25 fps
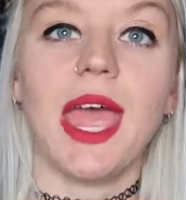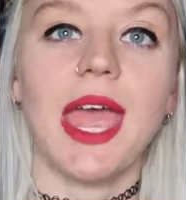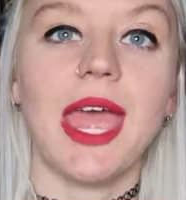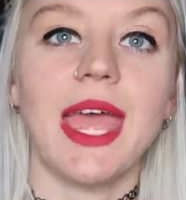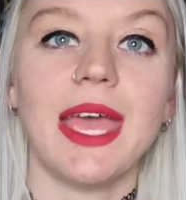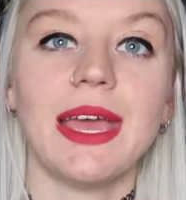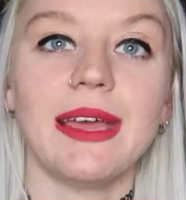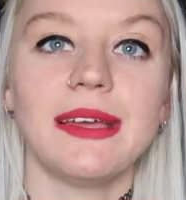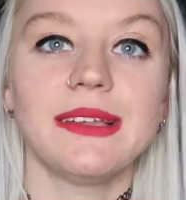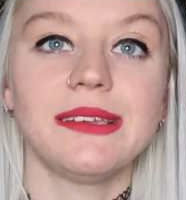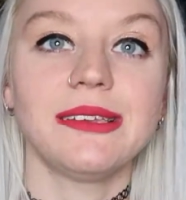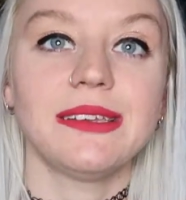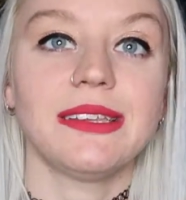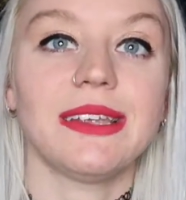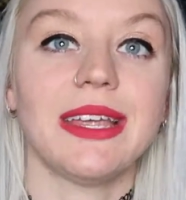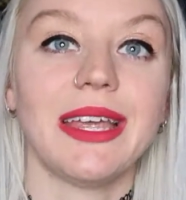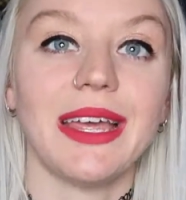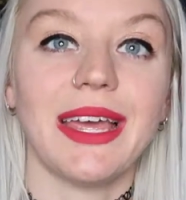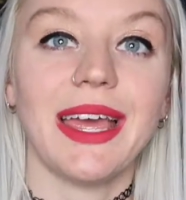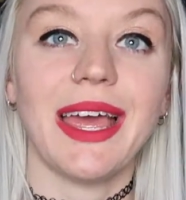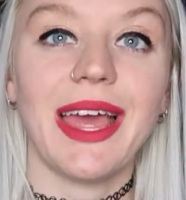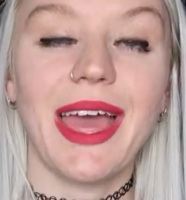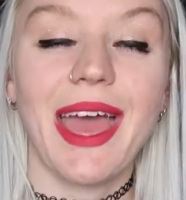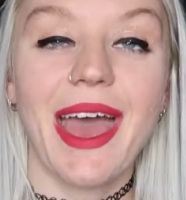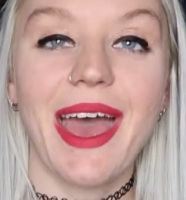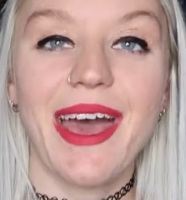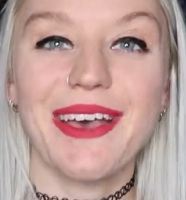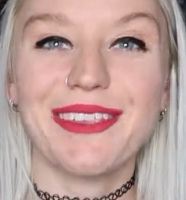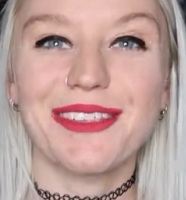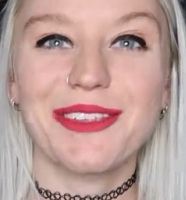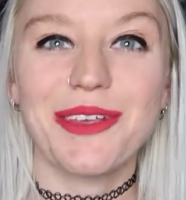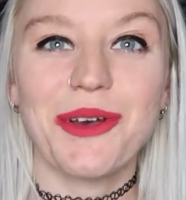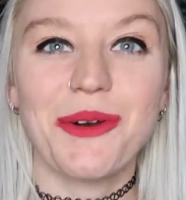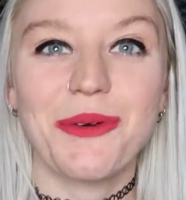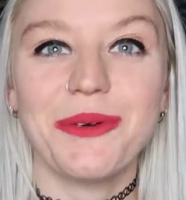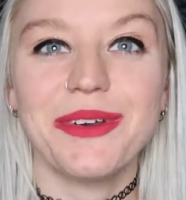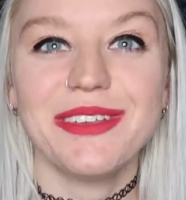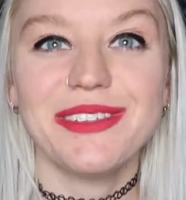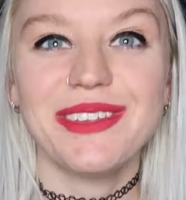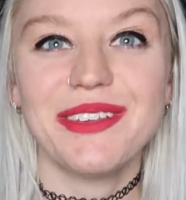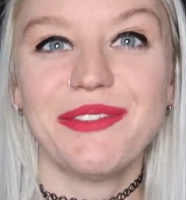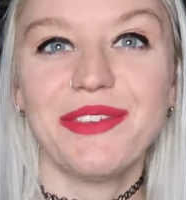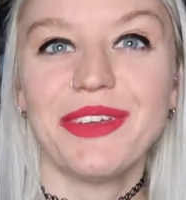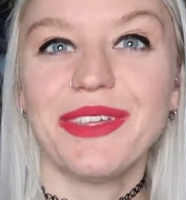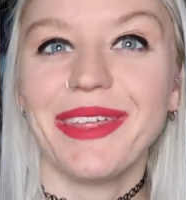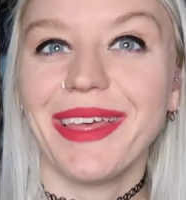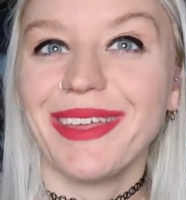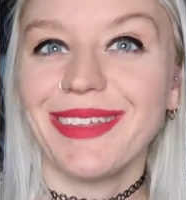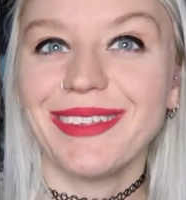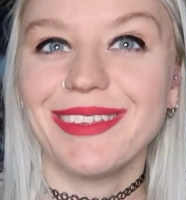and as always,
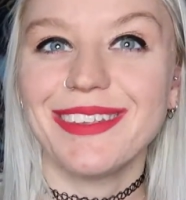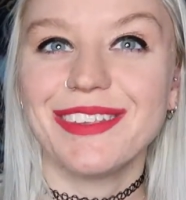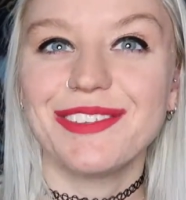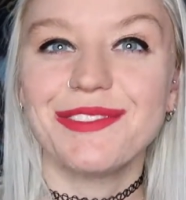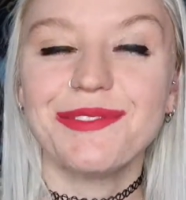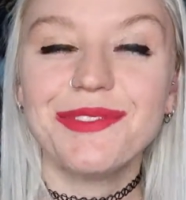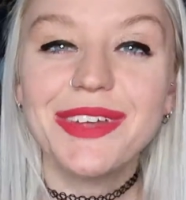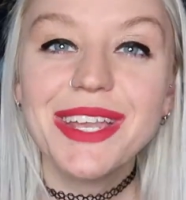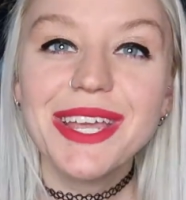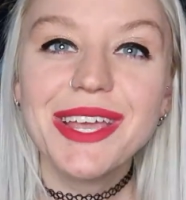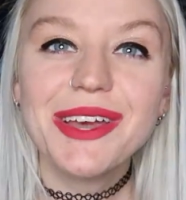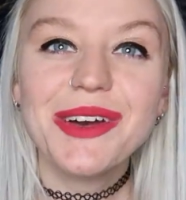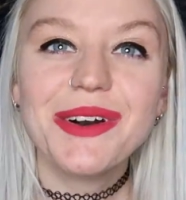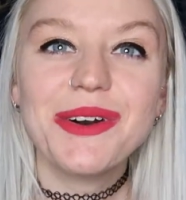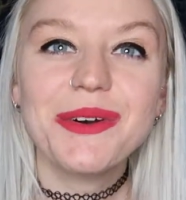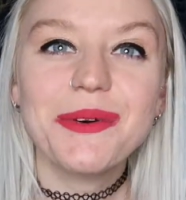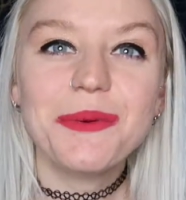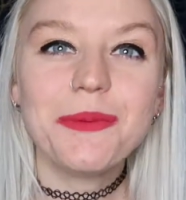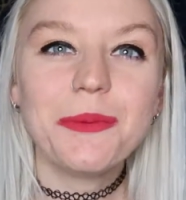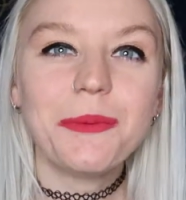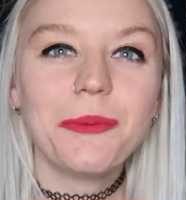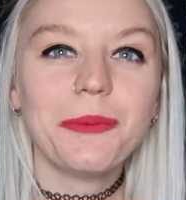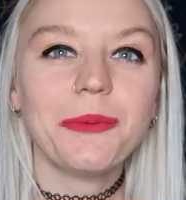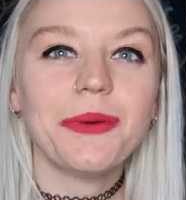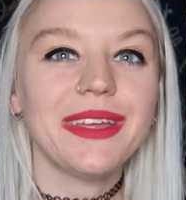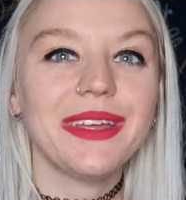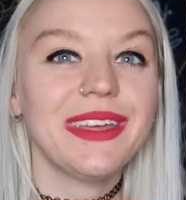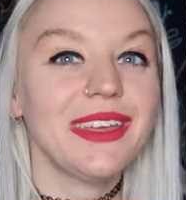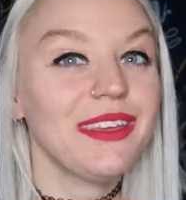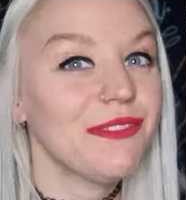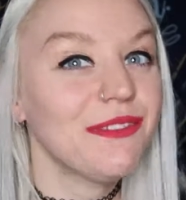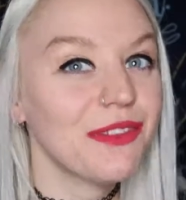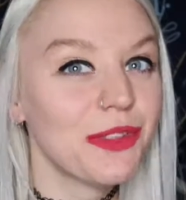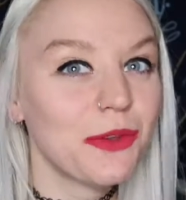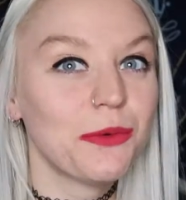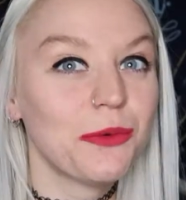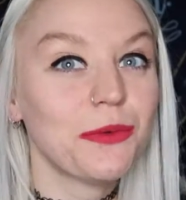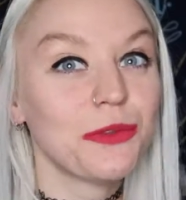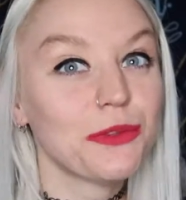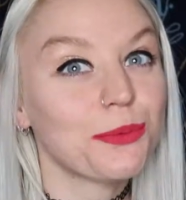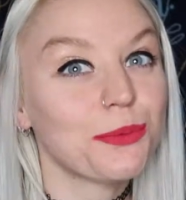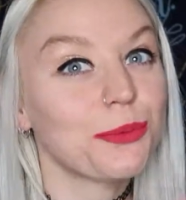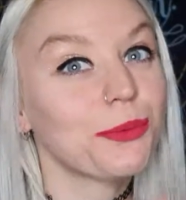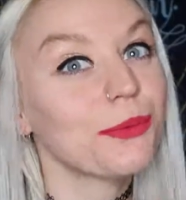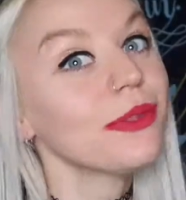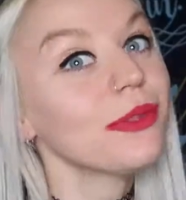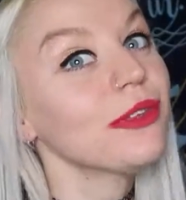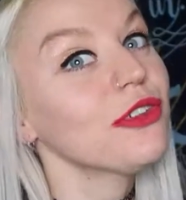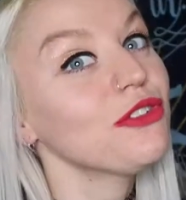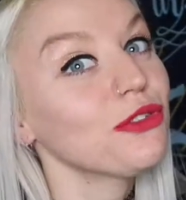if you like this video, even though it
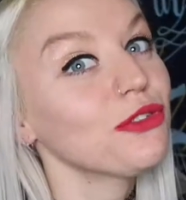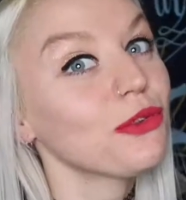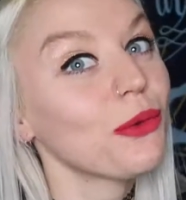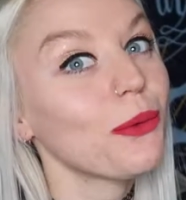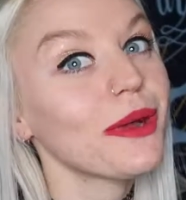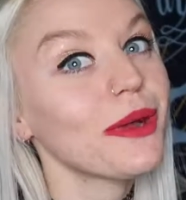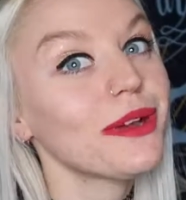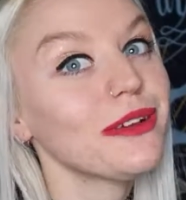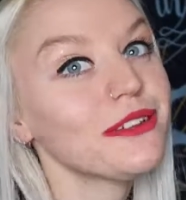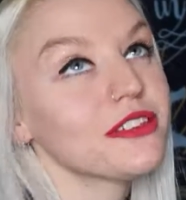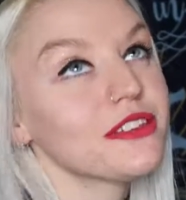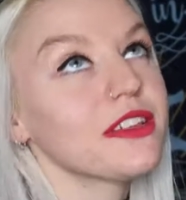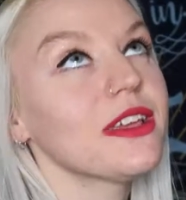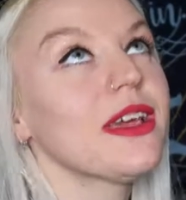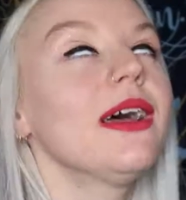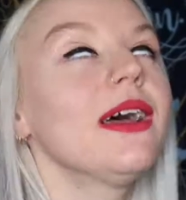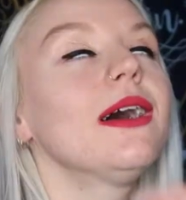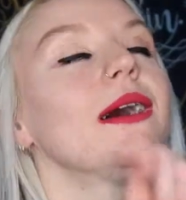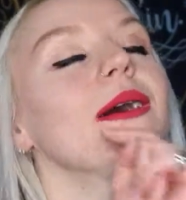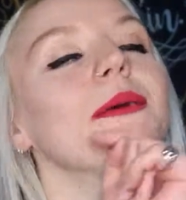was really short,